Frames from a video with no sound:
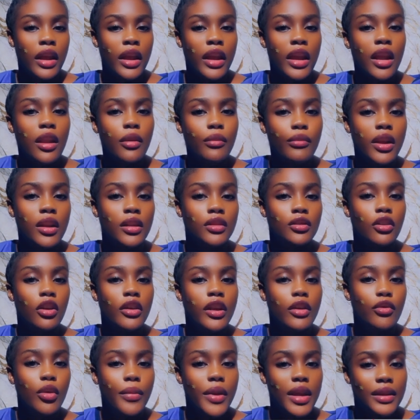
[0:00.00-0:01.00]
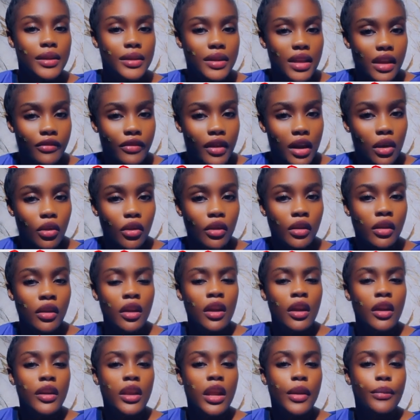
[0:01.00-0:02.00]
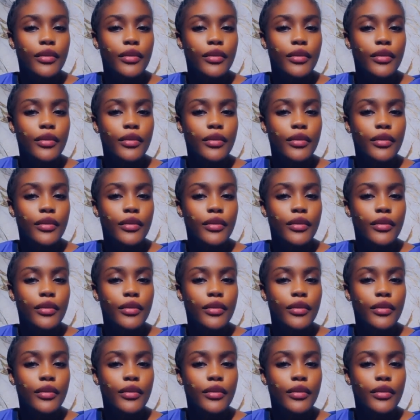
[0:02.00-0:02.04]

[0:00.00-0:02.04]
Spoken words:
The hindbrain is called a rhobencephalon.